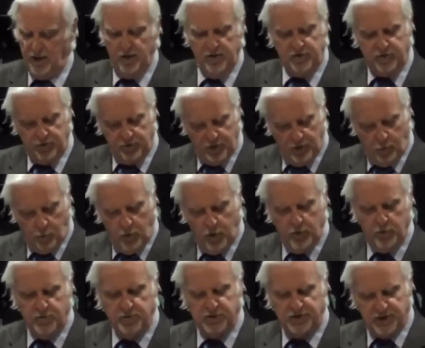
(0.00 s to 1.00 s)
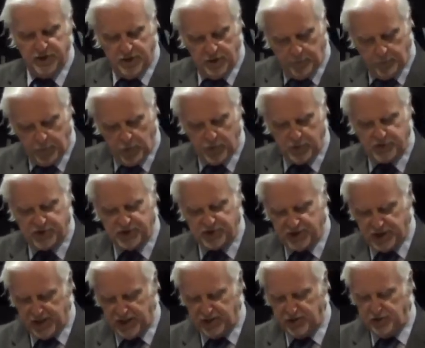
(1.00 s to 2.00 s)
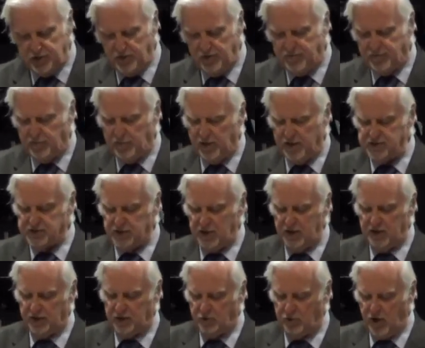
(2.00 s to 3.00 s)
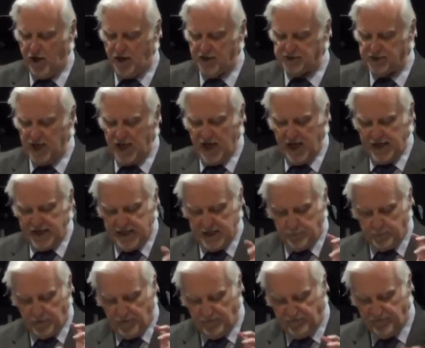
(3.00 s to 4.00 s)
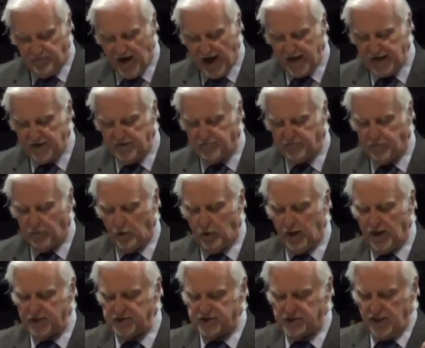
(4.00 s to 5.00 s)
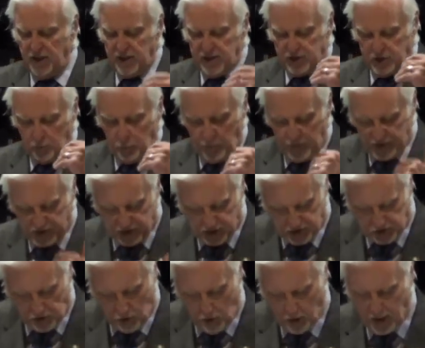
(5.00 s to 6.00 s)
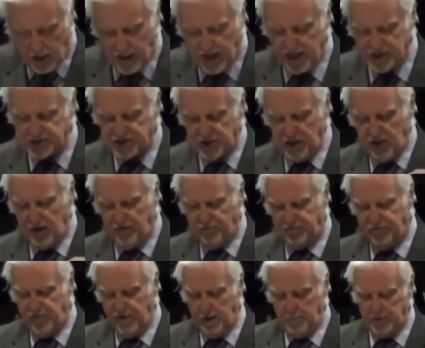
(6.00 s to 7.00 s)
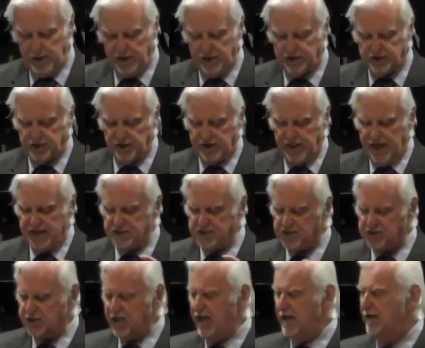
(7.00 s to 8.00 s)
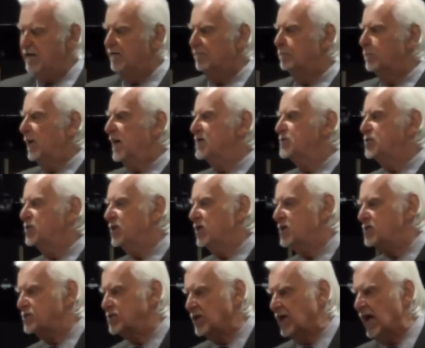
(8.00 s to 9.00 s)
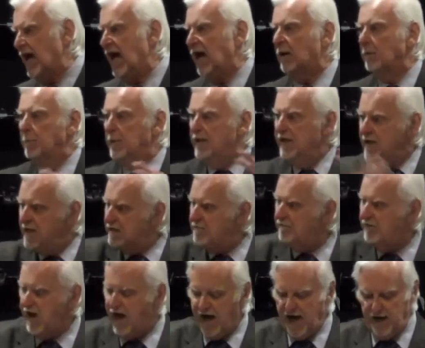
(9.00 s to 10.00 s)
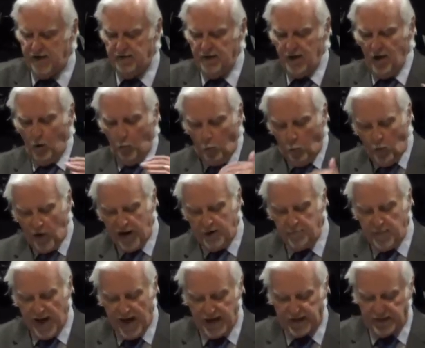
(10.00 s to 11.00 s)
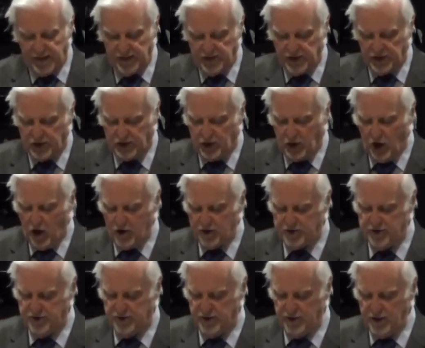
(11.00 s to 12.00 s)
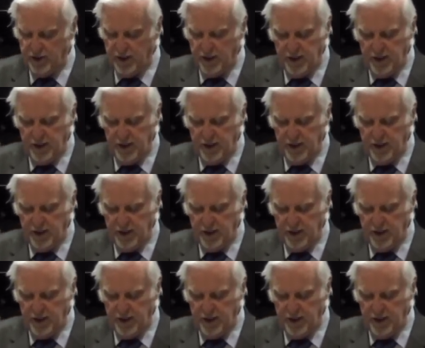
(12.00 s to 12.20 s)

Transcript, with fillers: Through the wounds and the bruises he endured for us on a cross, he provided for us to restore us, our family, to that state of blessedness that Adam and Eve had way back in the garden.